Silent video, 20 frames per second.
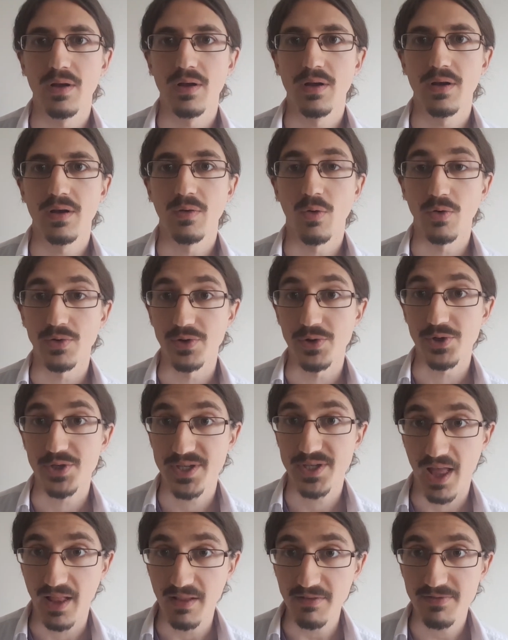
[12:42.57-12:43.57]

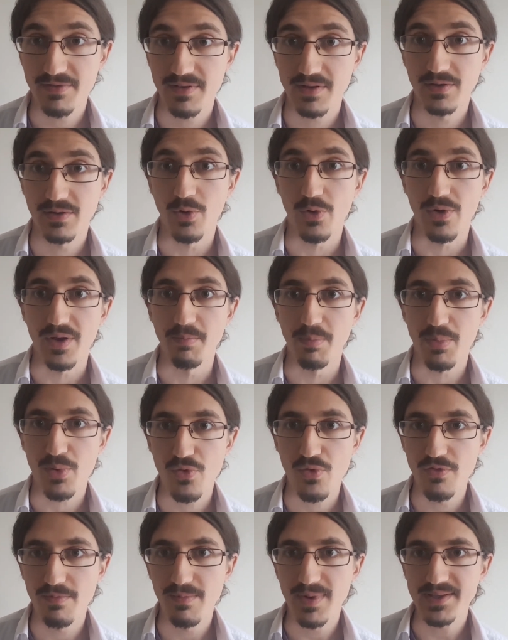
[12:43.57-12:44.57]
yourself, your
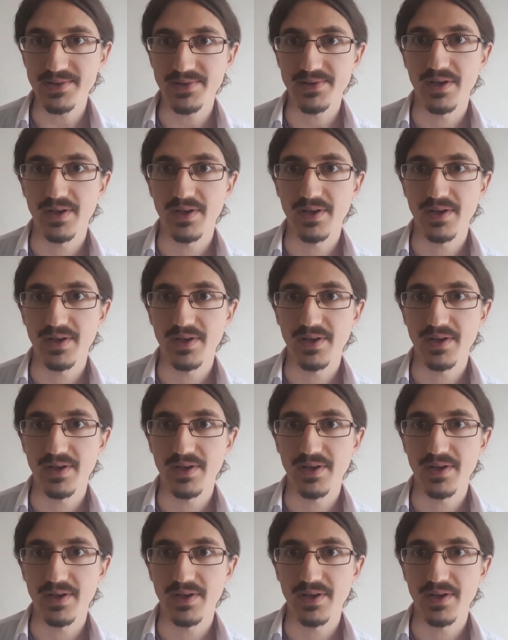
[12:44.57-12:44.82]
improvements.